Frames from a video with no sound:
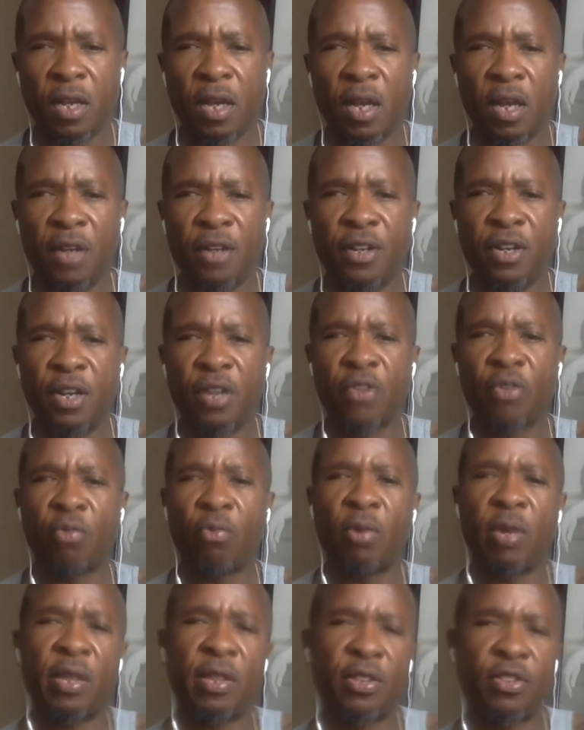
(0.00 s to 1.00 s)
Another
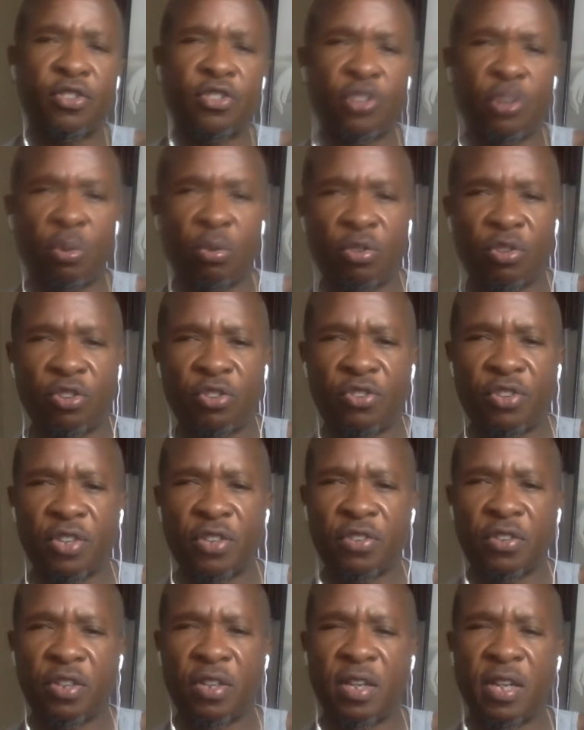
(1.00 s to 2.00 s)
way the soldiers
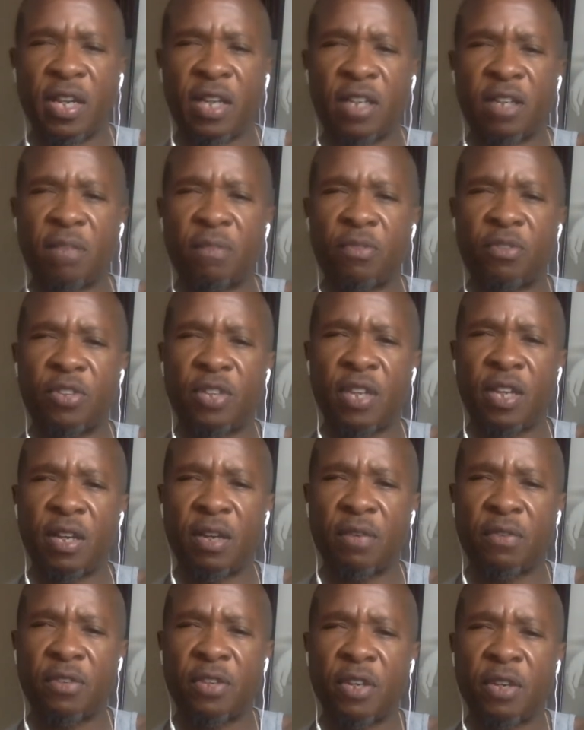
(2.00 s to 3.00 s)
disconnect
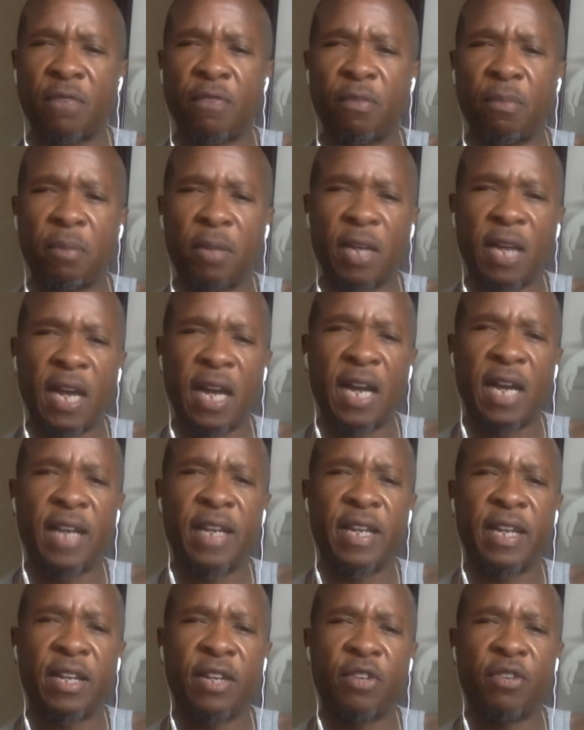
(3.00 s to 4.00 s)
themselves from
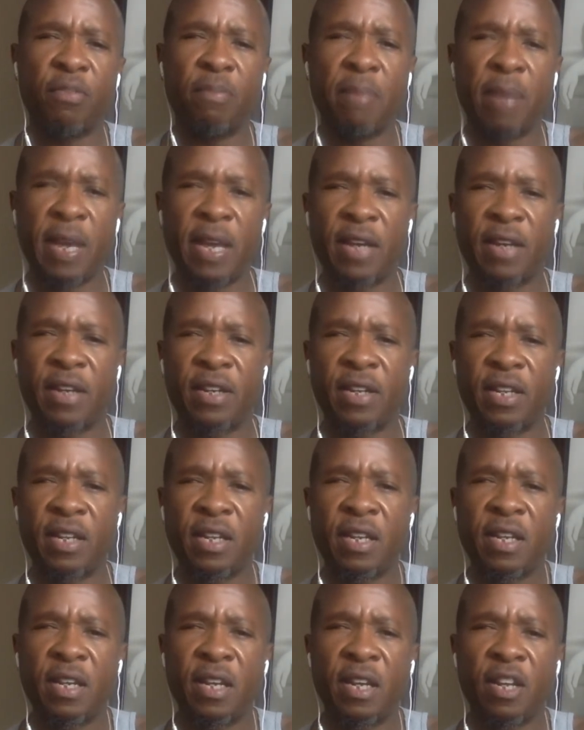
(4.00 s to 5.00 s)
God and humanity
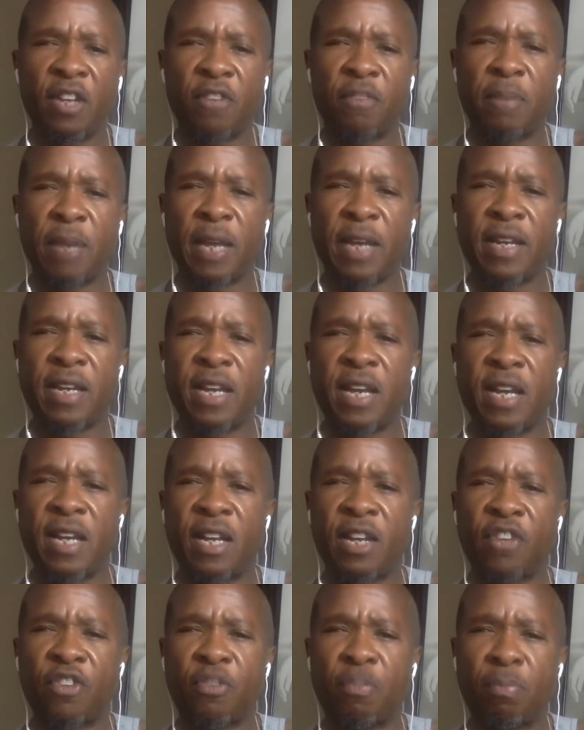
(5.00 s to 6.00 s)
is by not
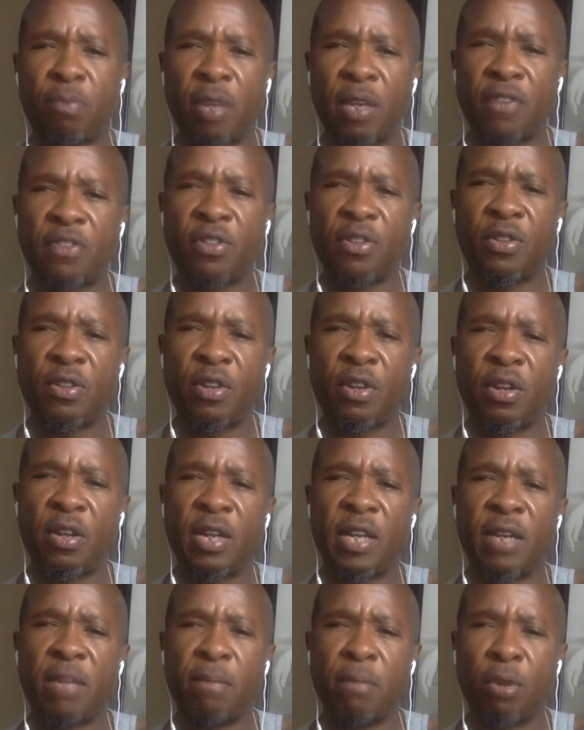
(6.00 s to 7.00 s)
expressing their
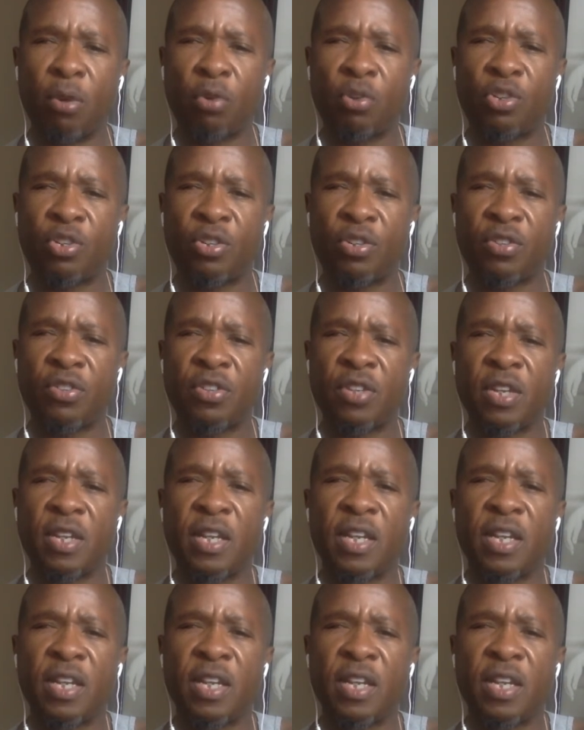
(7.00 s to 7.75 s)
emotions,